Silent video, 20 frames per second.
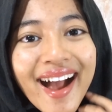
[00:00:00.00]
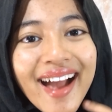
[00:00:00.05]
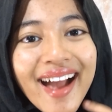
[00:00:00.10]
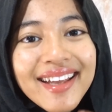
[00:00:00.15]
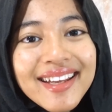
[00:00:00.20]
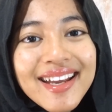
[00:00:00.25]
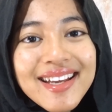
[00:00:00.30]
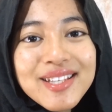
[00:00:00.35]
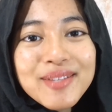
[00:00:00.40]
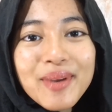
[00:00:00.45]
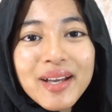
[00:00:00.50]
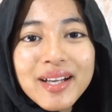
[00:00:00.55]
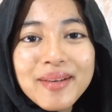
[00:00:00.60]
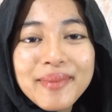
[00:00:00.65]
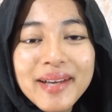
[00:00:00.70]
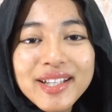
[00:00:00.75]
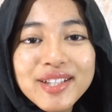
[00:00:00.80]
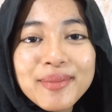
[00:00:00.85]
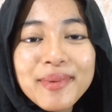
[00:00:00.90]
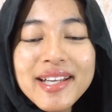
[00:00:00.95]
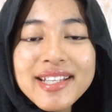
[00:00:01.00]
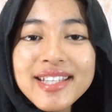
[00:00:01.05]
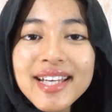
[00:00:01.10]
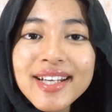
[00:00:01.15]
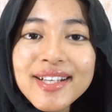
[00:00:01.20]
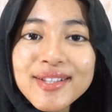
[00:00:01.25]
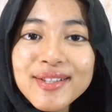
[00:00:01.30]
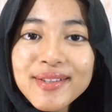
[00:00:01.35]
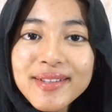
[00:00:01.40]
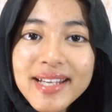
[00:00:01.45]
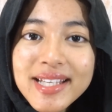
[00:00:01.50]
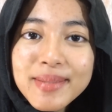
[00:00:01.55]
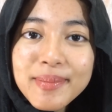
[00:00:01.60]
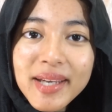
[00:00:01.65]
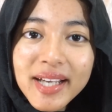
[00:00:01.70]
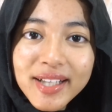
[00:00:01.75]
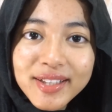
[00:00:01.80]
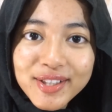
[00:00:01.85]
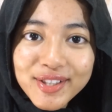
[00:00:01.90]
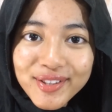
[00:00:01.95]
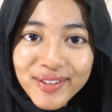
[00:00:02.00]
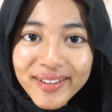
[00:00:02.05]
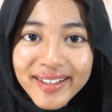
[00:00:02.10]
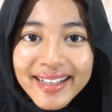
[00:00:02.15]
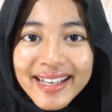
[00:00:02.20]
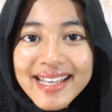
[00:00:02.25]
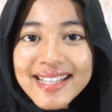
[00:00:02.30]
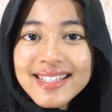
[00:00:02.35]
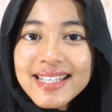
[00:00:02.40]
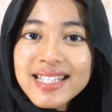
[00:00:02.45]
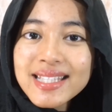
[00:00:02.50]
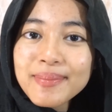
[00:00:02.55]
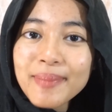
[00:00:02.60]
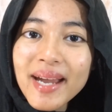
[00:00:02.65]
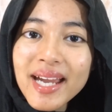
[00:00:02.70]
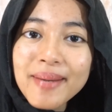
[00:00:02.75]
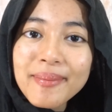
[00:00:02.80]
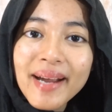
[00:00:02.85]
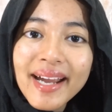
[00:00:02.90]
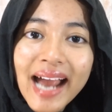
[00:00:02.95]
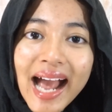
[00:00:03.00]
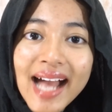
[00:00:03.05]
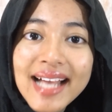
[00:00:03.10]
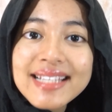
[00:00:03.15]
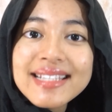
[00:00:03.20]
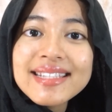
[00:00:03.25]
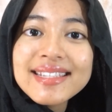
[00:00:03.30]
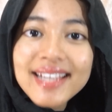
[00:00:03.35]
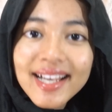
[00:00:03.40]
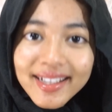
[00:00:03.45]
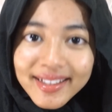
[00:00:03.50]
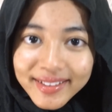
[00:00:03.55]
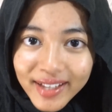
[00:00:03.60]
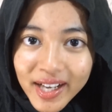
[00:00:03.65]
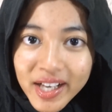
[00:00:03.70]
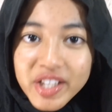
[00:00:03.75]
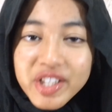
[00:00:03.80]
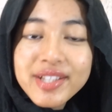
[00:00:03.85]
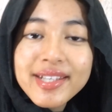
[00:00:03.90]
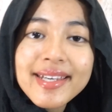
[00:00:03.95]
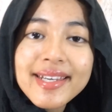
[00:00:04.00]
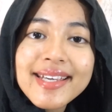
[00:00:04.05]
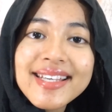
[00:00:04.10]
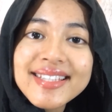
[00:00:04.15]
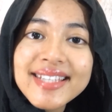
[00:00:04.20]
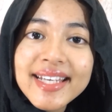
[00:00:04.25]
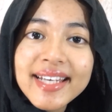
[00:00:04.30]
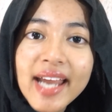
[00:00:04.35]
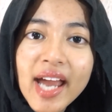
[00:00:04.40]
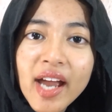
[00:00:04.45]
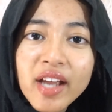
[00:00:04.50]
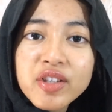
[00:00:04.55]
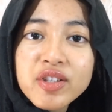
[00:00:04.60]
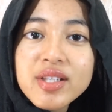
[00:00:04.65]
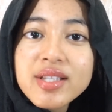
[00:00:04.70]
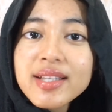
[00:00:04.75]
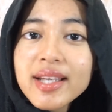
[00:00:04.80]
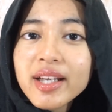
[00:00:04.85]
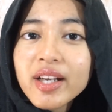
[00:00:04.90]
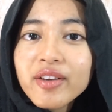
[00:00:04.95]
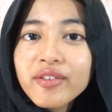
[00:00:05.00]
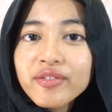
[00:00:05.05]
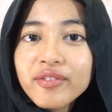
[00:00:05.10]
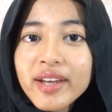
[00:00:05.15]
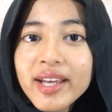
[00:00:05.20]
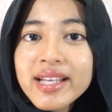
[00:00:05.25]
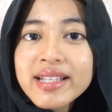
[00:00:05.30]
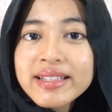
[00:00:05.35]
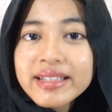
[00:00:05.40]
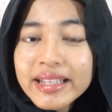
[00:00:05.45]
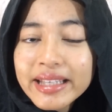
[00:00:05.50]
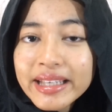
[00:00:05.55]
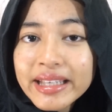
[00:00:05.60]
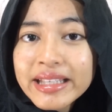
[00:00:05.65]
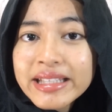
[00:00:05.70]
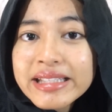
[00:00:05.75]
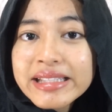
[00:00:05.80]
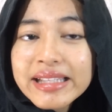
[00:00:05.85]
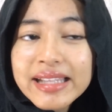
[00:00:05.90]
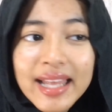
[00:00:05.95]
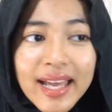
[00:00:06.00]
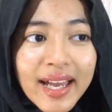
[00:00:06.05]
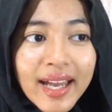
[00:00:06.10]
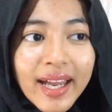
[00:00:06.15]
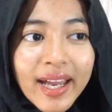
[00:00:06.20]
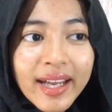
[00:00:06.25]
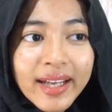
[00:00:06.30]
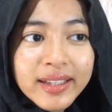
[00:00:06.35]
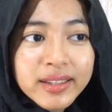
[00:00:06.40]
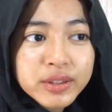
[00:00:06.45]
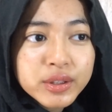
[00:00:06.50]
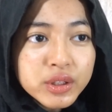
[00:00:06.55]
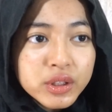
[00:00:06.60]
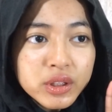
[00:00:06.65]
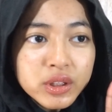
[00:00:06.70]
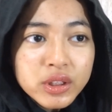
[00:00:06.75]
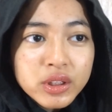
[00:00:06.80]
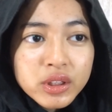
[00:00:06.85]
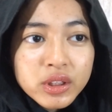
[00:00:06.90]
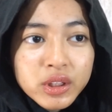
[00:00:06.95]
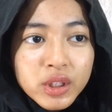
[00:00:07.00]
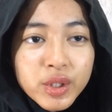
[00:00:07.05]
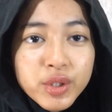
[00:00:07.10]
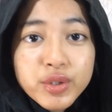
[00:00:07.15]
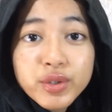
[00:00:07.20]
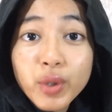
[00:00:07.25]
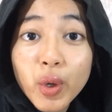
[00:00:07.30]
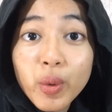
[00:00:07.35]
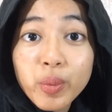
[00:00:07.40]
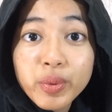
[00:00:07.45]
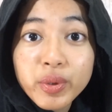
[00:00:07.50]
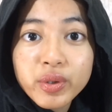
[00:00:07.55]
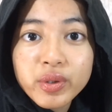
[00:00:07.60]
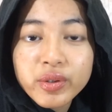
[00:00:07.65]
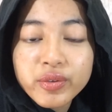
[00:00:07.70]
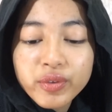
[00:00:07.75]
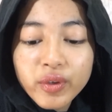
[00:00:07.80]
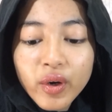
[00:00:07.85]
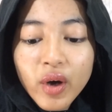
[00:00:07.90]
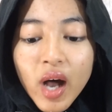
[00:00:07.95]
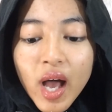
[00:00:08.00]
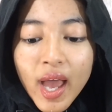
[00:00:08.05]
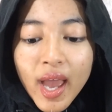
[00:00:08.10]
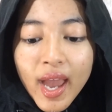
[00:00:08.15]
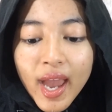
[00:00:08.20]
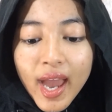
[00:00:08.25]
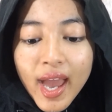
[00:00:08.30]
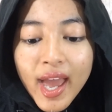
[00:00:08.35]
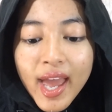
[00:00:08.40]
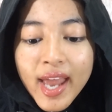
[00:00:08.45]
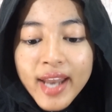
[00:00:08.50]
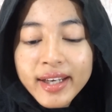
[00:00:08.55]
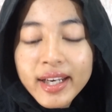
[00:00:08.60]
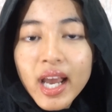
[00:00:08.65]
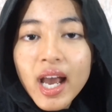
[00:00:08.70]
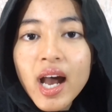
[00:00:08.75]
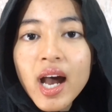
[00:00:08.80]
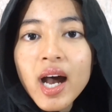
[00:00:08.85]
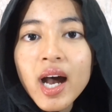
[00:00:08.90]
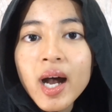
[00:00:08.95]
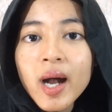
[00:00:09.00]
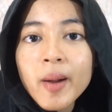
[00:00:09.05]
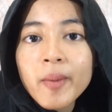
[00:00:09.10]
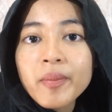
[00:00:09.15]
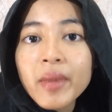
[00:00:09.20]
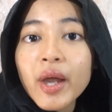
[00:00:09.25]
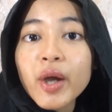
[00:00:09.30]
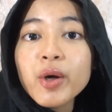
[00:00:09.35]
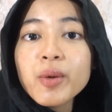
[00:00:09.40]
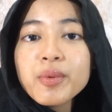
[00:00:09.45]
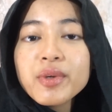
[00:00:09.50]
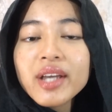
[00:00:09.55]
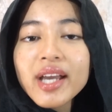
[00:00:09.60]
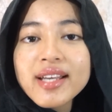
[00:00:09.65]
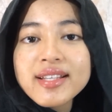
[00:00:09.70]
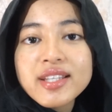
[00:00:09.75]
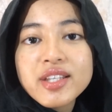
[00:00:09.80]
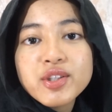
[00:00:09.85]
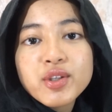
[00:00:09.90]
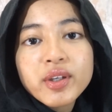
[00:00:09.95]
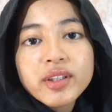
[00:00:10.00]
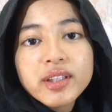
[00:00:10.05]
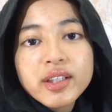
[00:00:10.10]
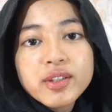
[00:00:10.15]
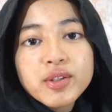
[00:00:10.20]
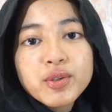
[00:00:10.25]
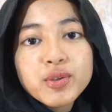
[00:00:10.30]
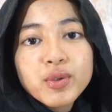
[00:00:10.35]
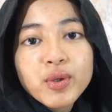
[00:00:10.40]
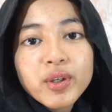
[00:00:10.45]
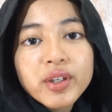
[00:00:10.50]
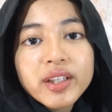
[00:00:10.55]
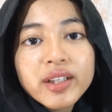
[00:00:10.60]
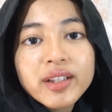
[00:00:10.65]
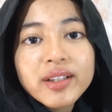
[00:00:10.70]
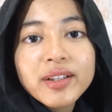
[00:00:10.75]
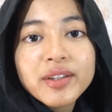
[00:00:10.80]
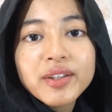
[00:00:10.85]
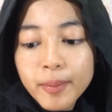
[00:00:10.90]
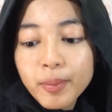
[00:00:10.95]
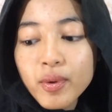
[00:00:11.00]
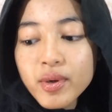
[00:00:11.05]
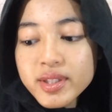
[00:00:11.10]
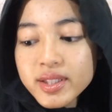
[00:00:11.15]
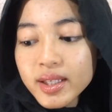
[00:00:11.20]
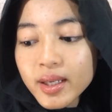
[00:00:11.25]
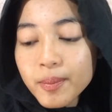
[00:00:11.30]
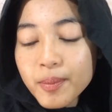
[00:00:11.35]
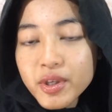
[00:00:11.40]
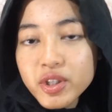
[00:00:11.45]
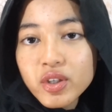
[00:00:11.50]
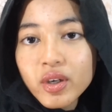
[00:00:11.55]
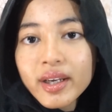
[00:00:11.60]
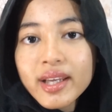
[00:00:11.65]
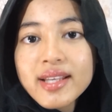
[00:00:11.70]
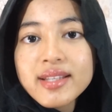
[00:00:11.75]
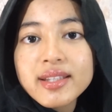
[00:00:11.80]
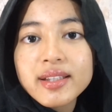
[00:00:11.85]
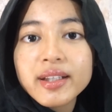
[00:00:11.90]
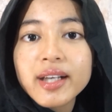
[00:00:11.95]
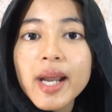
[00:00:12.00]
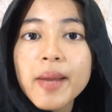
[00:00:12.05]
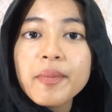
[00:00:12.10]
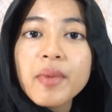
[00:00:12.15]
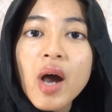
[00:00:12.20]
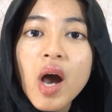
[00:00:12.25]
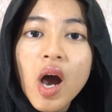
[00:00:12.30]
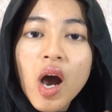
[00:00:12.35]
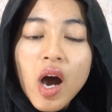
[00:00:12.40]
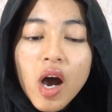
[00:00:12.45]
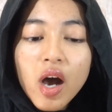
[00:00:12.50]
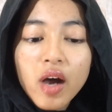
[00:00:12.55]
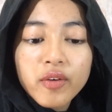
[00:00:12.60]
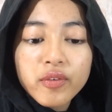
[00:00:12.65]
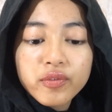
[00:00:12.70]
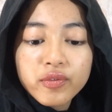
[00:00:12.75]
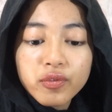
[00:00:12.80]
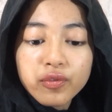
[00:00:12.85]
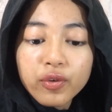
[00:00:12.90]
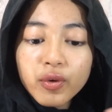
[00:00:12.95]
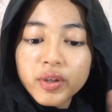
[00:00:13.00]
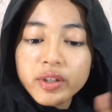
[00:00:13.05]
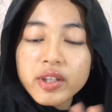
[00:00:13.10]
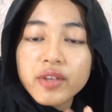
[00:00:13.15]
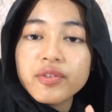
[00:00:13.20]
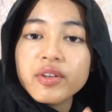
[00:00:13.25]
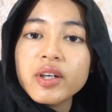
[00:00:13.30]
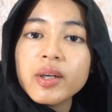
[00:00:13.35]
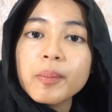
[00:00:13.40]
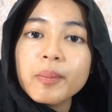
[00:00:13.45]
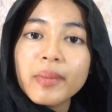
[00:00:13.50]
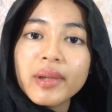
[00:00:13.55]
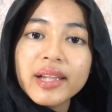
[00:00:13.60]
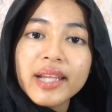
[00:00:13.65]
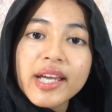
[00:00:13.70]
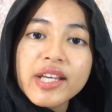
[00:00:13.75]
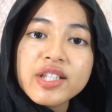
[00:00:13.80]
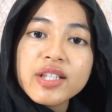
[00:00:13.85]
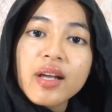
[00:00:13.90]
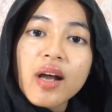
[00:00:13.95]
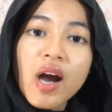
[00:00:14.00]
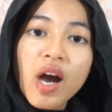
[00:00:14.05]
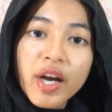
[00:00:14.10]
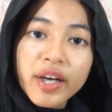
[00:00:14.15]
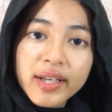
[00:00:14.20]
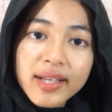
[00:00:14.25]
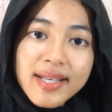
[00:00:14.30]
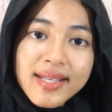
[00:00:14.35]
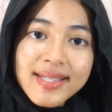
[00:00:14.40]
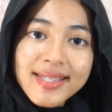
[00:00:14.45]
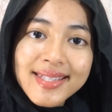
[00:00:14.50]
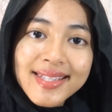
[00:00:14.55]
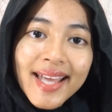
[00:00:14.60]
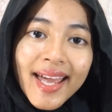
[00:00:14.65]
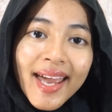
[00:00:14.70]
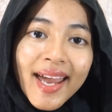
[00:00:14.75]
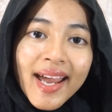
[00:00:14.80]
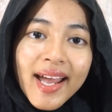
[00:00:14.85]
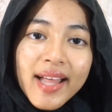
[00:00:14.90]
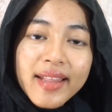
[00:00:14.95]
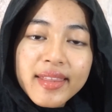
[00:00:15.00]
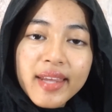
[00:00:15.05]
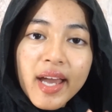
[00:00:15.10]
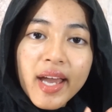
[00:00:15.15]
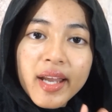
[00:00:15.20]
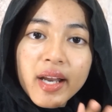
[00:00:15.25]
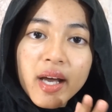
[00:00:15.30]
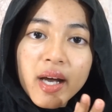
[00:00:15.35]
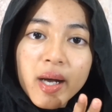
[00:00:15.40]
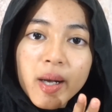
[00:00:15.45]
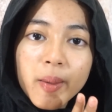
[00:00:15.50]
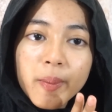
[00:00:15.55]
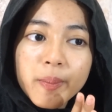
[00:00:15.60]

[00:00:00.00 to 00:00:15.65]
Hi guys, welcome back to my channel. Today's makeup tutorial is inspired by Anzalna. She is an actress and her face is like so beautiful. And I hope you guys enjoyed the tutorial. I posted a picture on Instagram of 4 different Malaysian artists that